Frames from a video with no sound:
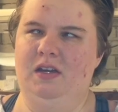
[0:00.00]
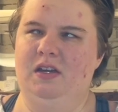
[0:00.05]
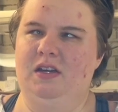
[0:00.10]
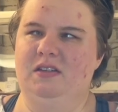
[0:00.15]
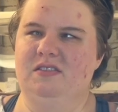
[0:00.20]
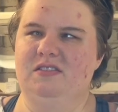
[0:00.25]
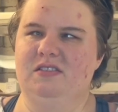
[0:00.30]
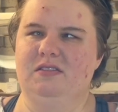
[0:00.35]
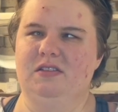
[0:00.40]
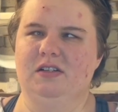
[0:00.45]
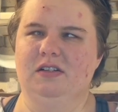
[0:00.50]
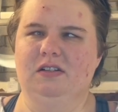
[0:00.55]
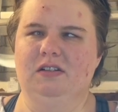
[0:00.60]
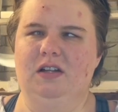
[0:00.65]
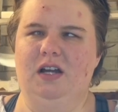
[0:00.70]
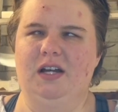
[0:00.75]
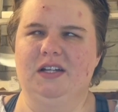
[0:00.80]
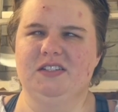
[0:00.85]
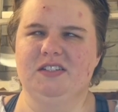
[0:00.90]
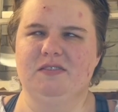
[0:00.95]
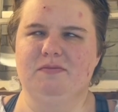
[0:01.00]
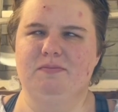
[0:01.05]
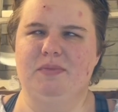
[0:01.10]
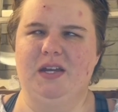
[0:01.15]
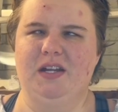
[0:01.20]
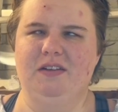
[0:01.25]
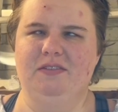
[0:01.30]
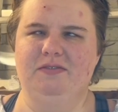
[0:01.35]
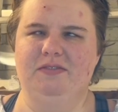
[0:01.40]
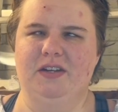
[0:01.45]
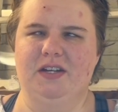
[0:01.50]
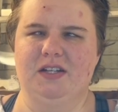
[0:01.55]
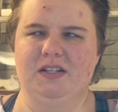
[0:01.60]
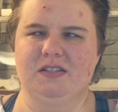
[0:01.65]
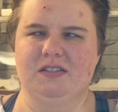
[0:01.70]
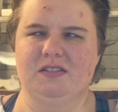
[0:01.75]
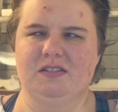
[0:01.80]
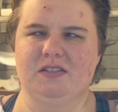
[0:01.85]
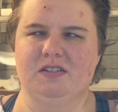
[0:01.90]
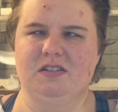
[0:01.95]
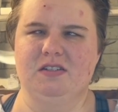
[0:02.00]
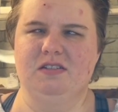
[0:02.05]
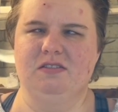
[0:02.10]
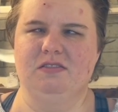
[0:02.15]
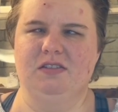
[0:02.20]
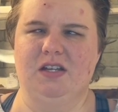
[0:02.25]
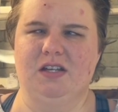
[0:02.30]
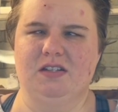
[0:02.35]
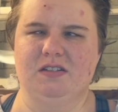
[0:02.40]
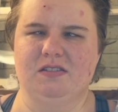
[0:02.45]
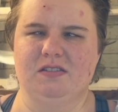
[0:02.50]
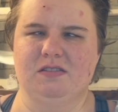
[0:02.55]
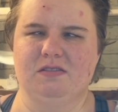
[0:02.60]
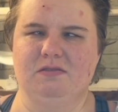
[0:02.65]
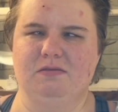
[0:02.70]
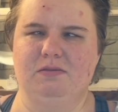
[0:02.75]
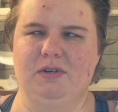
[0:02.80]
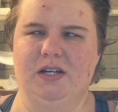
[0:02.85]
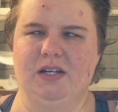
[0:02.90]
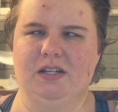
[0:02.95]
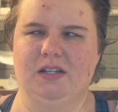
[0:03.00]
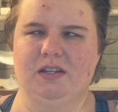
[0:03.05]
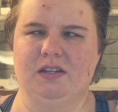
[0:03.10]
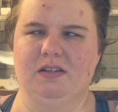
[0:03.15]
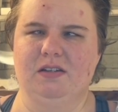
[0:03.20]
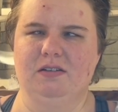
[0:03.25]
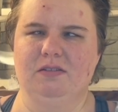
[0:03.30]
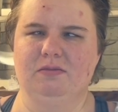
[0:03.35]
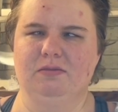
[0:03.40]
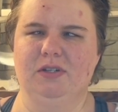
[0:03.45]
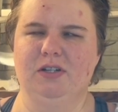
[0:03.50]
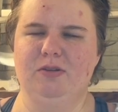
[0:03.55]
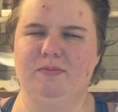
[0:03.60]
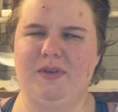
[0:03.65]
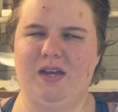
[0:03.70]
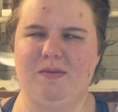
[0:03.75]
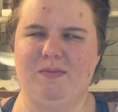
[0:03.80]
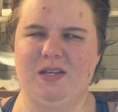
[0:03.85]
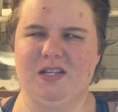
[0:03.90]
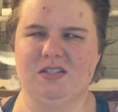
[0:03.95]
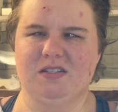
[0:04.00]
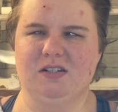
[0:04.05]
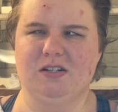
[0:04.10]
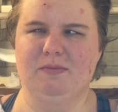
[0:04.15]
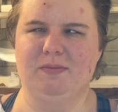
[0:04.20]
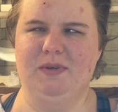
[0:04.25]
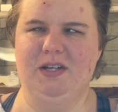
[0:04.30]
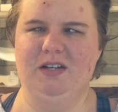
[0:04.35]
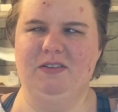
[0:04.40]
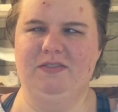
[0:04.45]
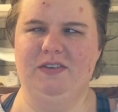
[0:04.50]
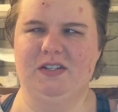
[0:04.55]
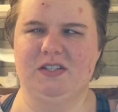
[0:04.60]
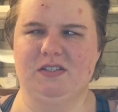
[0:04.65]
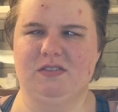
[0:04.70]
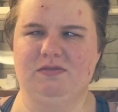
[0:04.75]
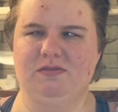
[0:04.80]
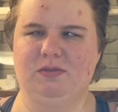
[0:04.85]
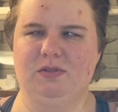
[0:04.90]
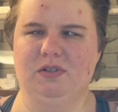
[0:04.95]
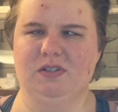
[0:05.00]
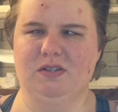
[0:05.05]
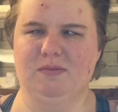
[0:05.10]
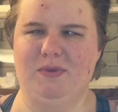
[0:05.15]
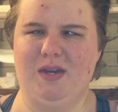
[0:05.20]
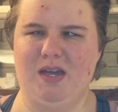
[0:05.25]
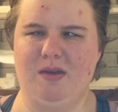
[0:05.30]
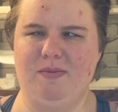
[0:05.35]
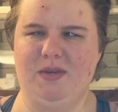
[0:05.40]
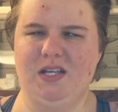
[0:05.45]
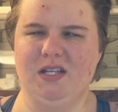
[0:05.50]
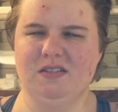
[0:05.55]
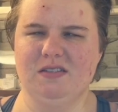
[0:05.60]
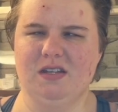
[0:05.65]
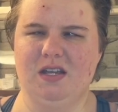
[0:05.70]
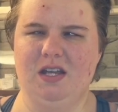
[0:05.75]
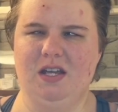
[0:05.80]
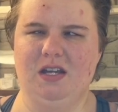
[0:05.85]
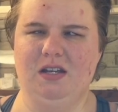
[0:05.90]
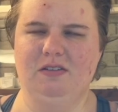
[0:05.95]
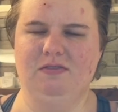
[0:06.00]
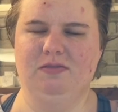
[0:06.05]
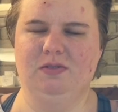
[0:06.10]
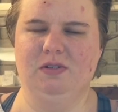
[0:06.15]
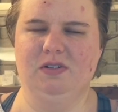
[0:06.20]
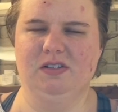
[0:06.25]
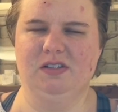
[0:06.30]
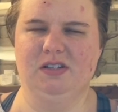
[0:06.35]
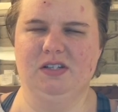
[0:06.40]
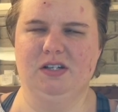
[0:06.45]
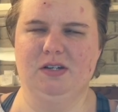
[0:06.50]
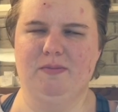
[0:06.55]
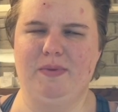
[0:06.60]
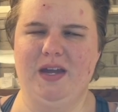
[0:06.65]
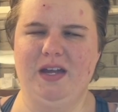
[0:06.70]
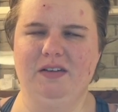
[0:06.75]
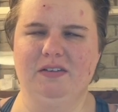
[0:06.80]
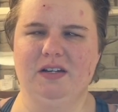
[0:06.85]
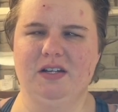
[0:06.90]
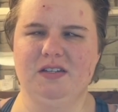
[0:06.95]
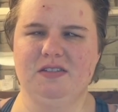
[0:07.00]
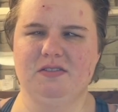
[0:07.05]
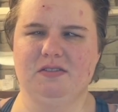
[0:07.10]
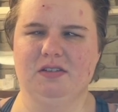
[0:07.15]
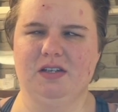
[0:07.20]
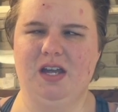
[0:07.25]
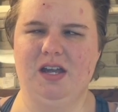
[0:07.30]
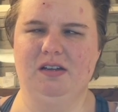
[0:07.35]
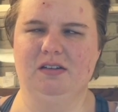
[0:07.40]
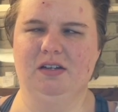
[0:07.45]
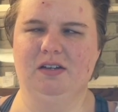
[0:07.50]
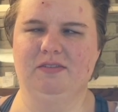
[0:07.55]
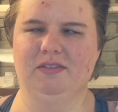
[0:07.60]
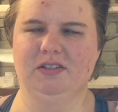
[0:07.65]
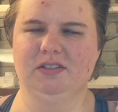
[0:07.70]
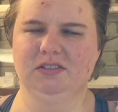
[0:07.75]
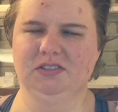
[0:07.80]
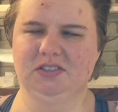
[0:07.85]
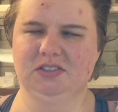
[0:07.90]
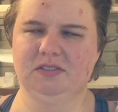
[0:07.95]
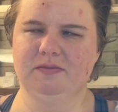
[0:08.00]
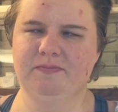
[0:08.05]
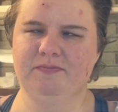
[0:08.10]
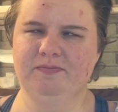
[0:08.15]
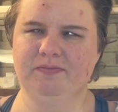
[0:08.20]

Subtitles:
So there are lots of benefits to do this with real babies. There are benefits for the babies and for their parents or caregivers.